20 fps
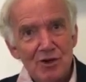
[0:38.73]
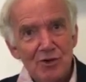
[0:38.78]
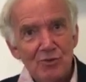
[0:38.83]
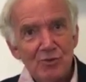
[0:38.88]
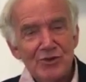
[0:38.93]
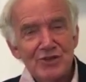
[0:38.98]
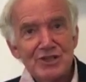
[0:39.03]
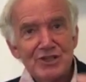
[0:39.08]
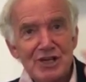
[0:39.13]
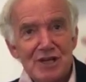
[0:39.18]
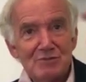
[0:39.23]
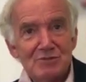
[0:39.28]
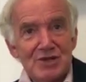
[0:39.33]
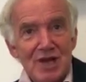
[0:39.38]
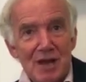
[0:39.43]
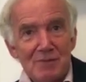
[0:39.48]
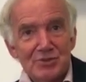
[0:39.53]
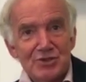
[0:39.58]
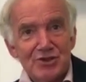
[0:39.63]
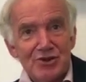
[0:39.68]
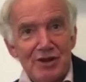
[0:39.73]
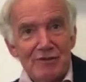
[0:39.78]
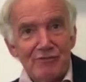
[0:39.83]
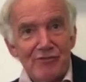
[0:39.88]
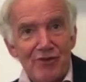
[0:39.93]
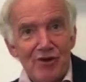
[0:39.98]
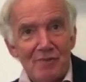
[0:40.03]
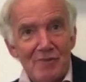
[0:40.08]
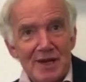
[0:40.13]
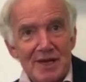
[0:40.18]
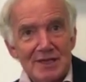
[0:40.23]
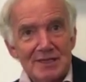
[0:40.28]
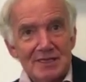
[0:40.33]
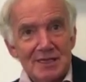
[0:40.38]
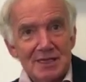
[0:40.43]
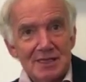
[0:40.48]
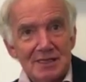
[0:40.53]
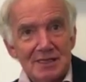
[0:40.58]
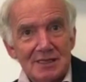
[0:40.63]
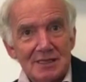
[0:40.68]
with the teams upstream from it,
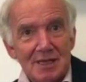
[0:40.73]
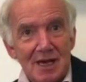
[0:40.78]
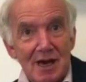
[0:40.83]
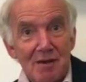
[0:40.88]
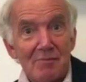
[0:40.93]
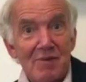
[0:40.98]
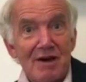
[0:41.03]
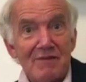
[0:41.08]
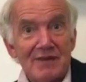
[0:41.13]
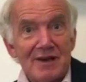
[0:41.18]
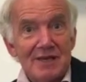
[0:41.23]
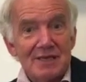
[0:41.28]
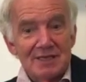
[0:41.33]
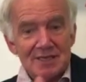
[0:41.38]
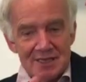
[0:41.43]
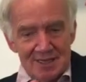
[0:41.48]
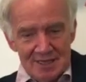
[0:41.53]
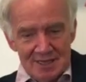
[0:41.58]
above it,